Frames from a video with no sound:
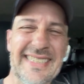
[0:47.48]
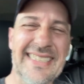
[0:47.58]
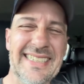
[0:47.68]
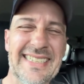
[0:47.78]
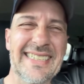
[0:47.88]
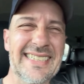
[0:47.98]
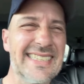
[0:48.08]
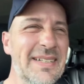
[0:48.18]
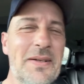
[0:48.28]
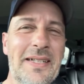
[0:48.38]
Probably shouldn't have
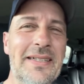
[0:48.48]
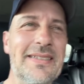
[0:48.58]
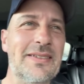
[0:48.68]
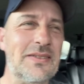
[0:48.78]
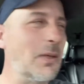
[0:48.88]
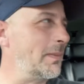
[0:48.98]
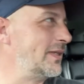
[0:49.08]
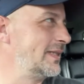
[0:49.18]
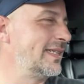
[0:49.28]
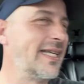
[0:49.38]
said it that way. No, but
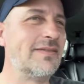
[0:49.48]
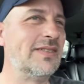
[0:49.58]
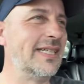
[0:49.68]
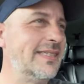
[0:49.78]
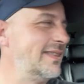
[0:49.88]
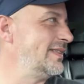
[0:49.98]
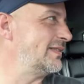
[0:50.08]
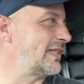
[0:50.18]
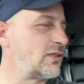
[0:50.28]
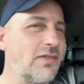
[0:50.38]
that,
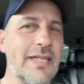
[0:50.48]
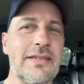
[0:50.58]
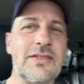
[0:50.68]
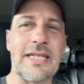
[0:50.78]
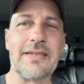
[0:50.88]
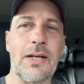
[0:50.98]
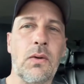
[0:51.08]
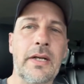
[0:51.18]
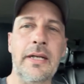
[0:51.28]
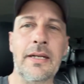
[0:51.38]
that's fine to say it that
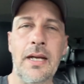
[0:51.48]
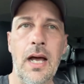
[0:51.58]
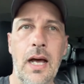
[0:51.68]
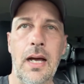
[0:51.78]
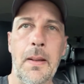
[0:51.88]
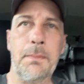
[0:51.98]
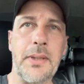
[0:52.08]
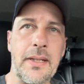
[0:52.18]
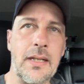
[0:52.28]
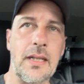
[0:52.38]
way.
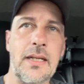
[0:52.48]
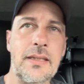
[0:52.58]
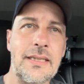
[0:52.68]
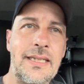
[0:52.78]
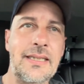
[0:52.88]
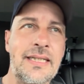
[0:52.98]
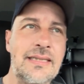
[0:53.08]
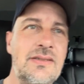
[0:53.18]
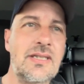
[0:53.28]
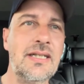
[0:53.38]
But uh,
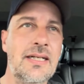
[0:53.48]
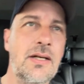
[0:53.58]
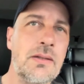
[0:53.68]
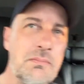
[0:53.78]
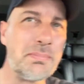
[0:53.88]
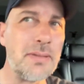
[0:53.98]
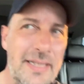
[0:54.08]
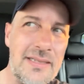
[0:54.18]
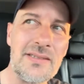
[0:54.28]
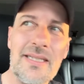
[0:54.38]
it's a
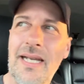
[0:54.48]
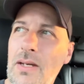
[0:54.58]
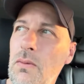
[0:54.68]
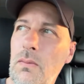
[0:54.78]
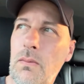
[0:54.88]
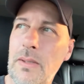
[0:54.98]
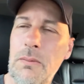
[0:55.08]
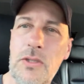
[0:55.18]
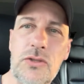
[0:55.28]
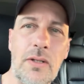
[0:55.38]
place that we
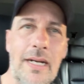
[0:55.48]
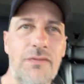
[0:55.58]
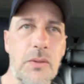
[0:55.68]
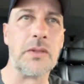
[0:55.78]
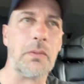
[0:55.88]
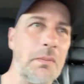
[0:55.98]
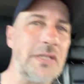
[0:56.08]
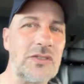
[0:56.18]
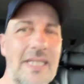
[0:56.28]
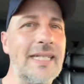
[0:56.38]
would drive through when we
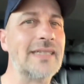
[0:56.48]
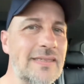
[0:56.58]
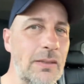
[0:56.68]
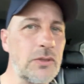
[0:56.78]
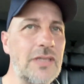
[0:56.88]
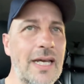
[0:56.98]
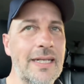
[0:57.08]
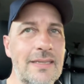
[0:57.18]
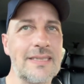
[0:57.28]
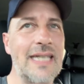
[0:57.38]
was kids that was
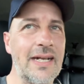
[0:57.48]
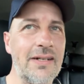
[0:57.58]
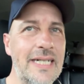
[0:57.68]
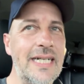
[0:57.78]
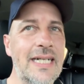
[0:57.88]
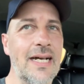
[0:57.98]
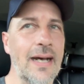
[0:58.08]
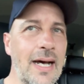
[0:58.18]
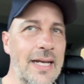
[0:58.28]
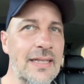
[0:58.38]
kind of scary.
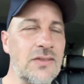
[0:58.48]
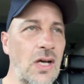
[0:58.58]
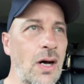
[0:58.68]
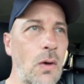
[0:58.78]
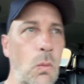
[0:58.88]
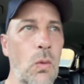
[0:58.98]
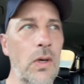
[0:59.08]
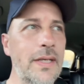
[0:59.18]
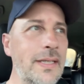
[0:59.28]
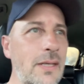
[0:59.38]
Uh, it's all
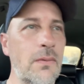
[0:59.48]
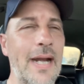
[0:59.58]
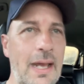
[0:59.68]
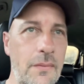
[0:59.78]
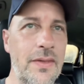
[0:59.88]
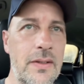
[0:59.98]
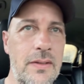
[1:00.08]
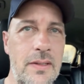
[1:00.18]
wooded around